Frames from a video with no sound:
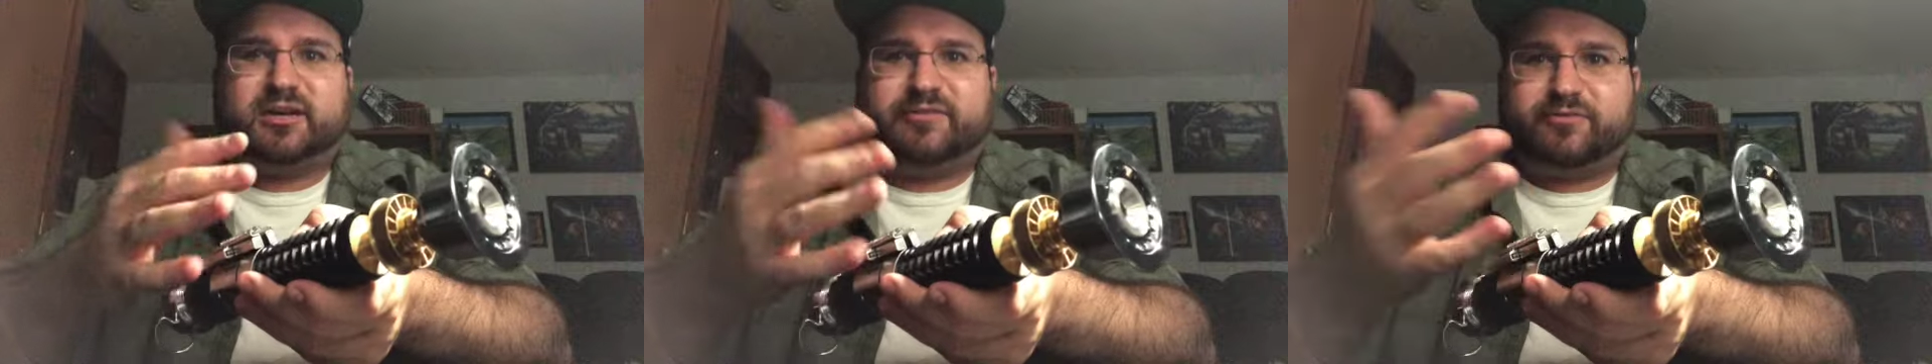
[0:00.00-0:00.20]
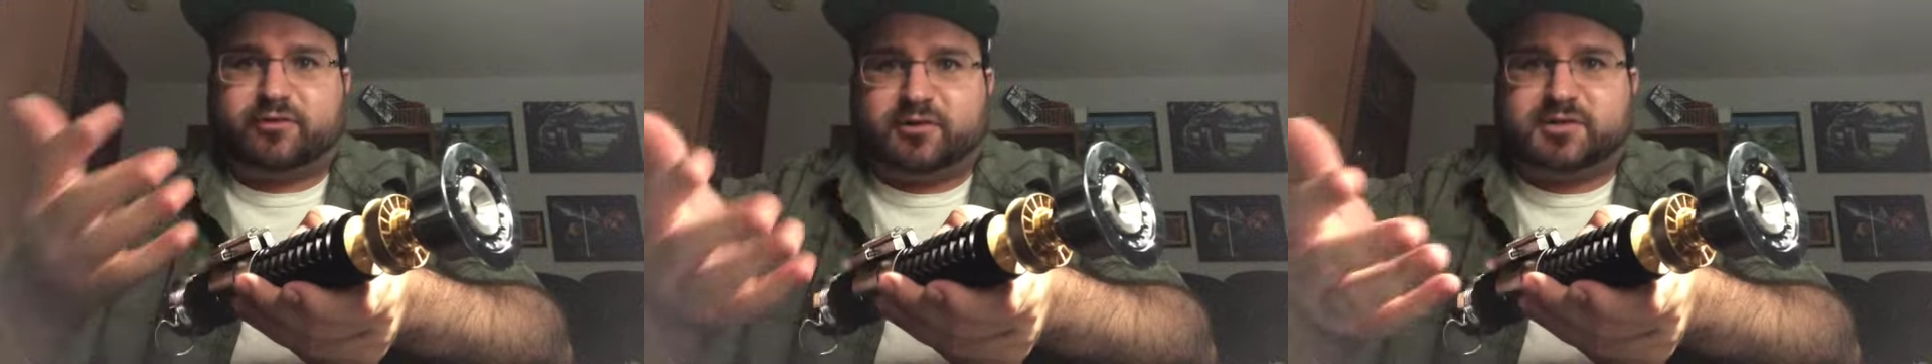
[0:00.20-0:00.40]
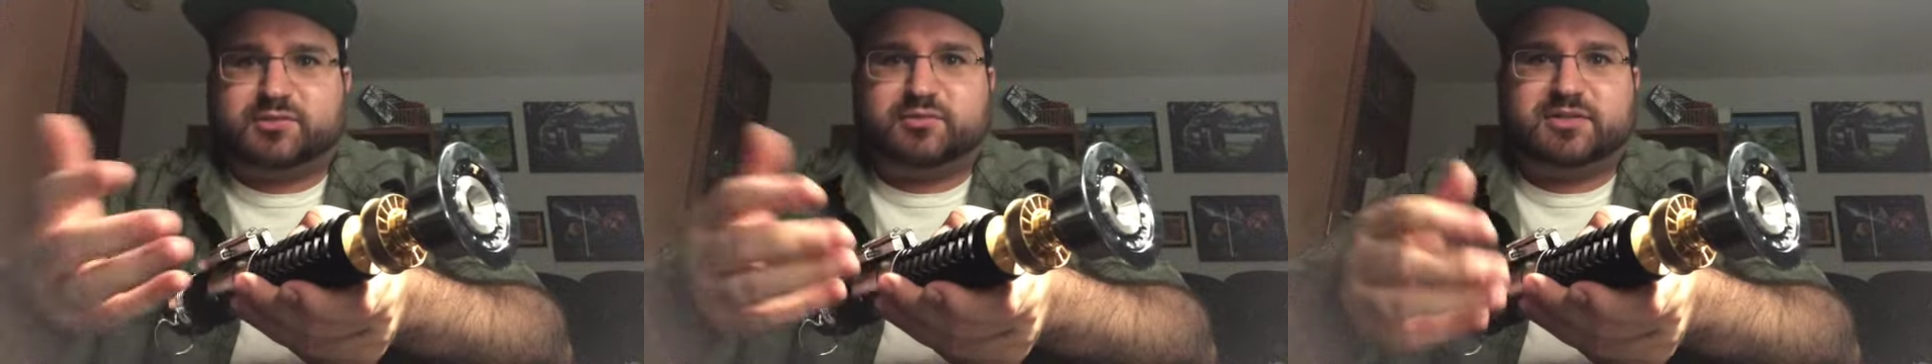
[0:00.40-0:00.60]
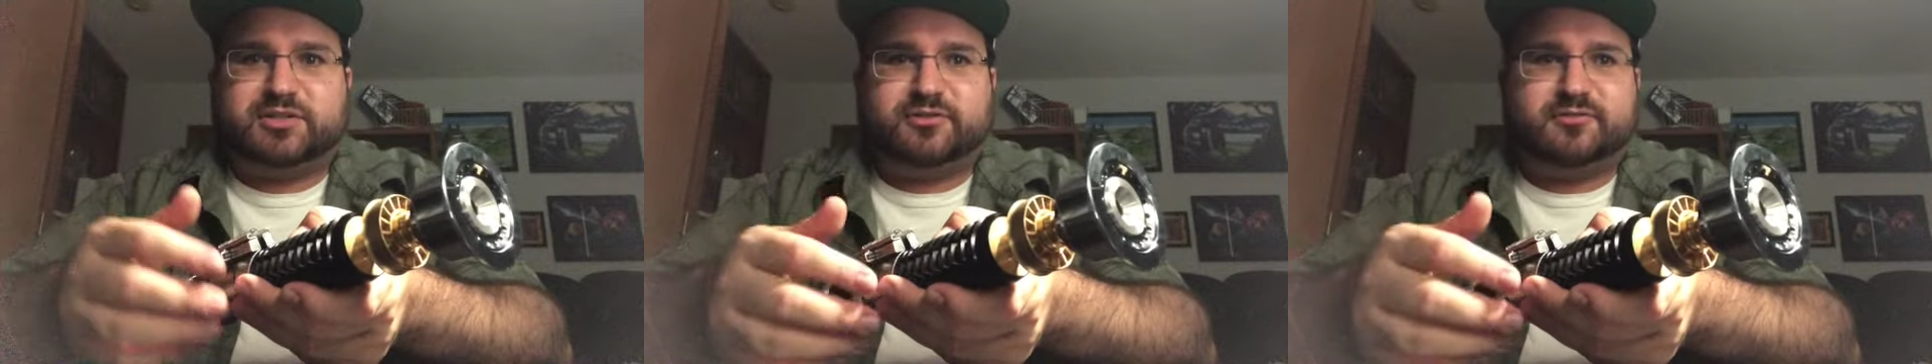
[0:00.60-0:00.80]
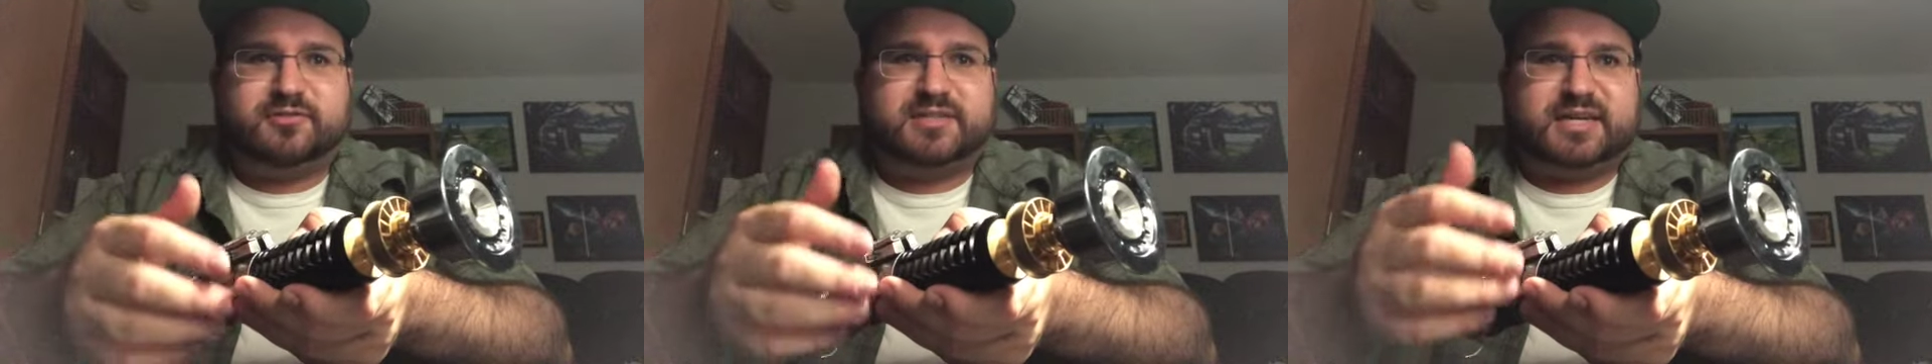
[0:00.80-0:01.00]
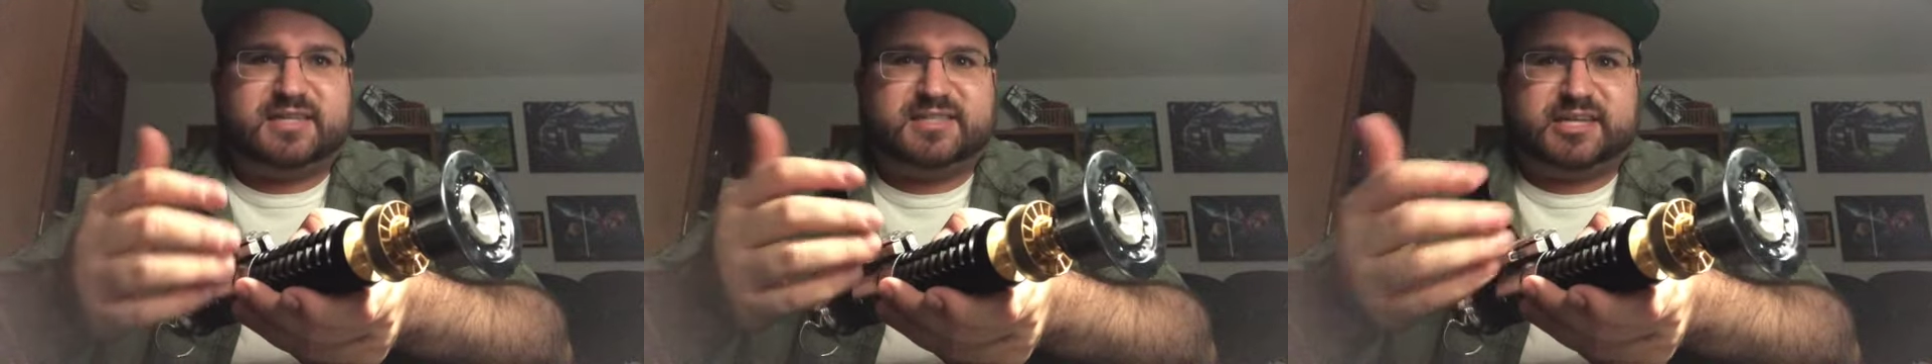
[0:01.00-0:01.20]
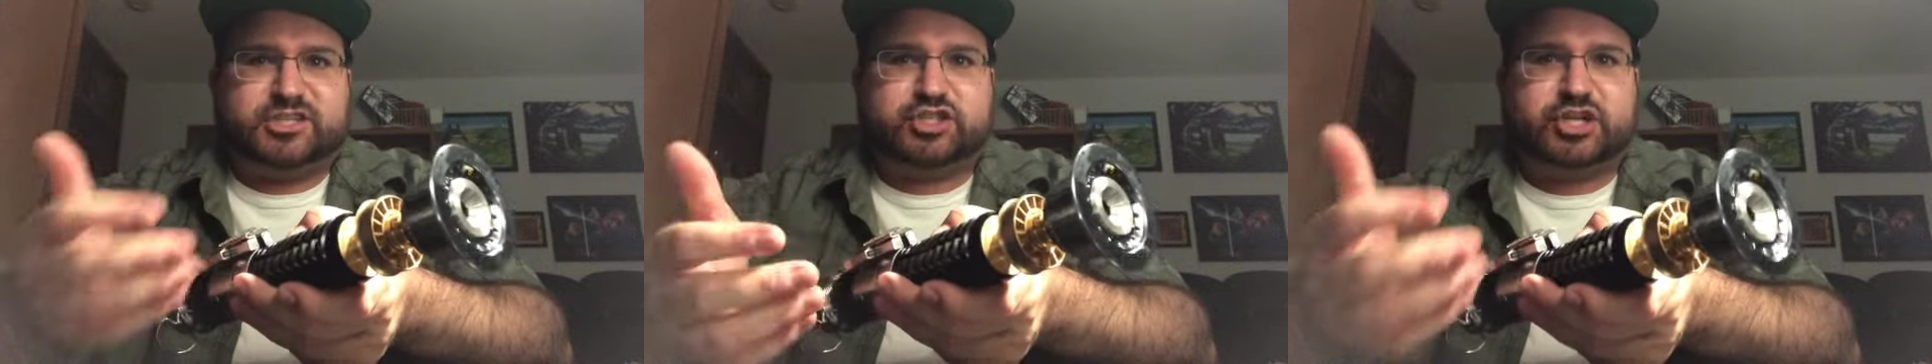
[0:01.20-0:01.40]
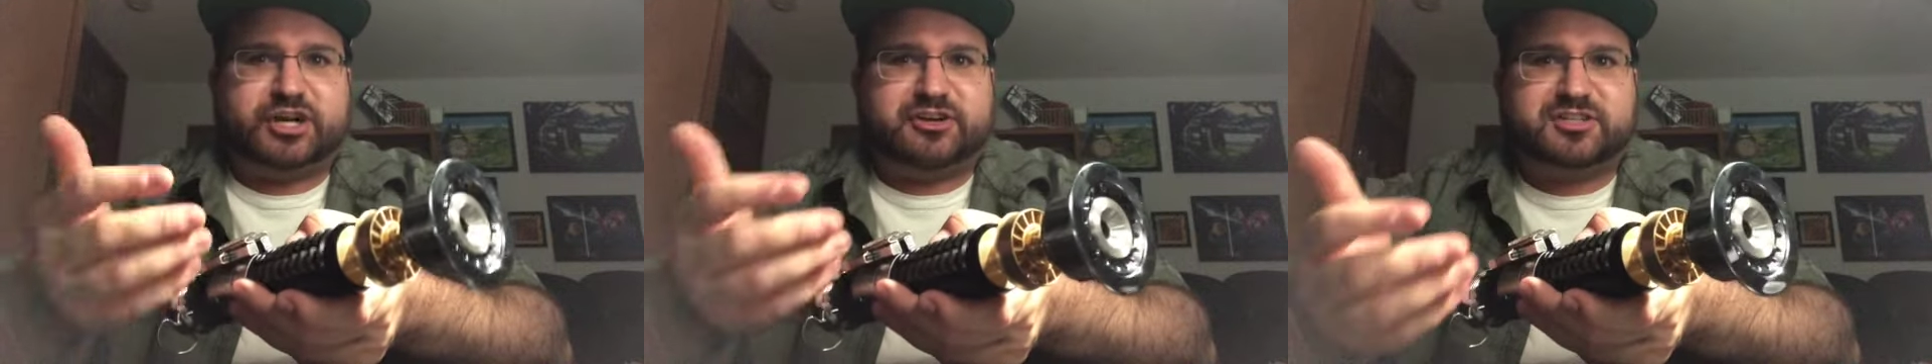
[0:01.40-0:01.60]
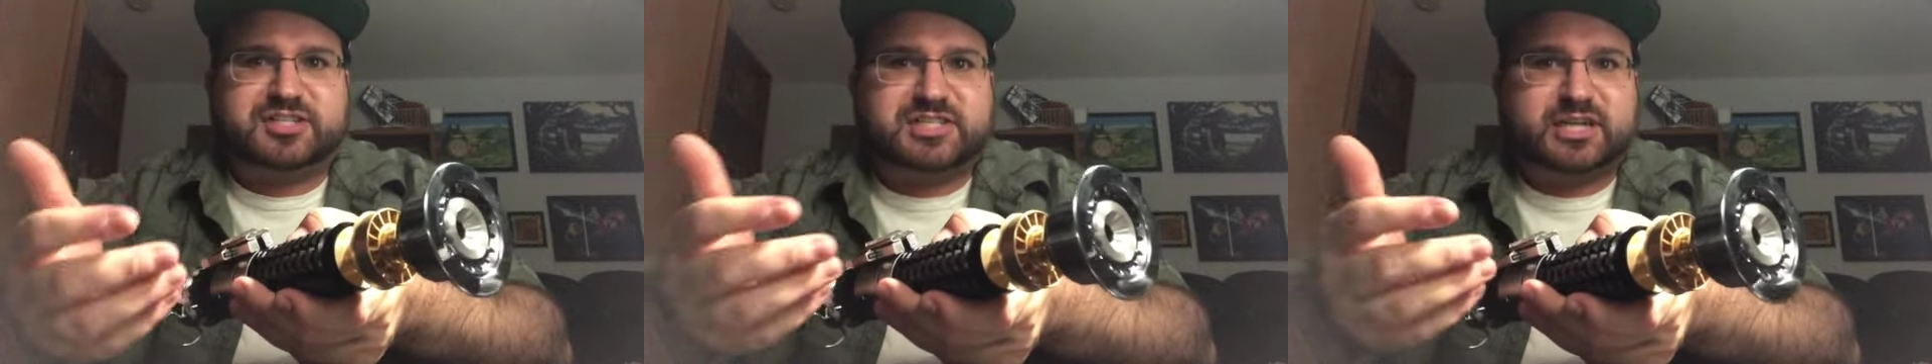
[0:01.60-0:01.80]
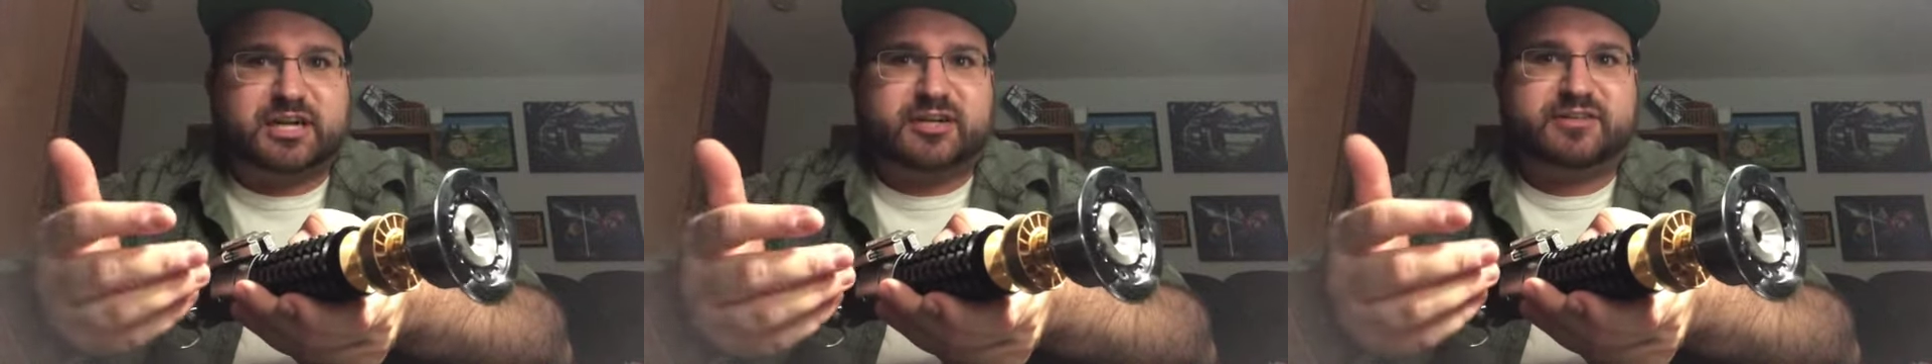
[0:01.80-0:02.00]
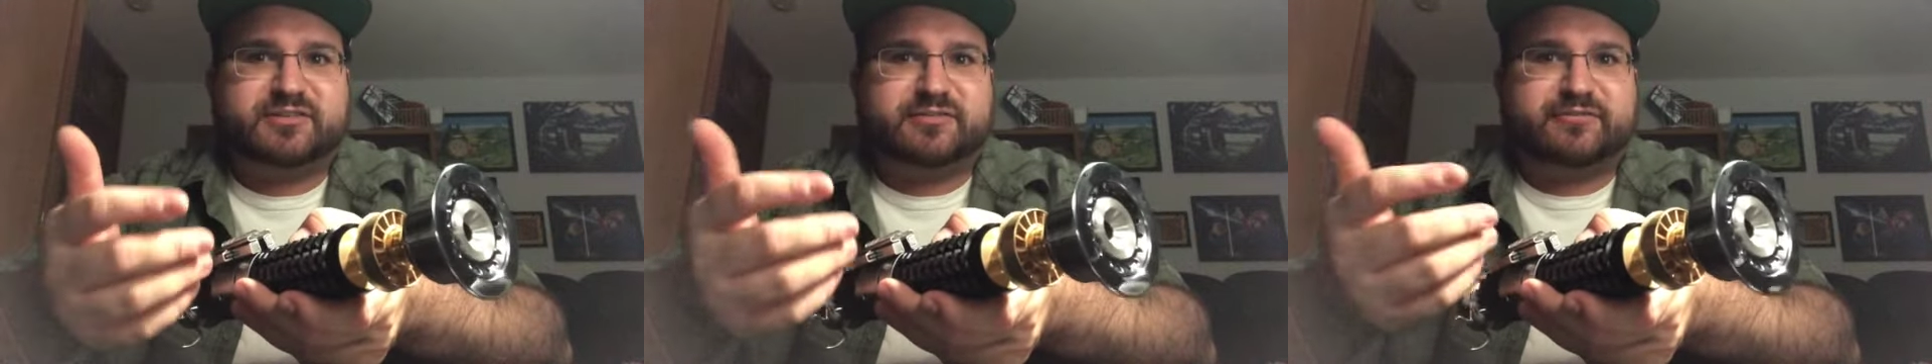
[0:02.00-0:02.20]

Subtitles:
of course, was used as a shared stunt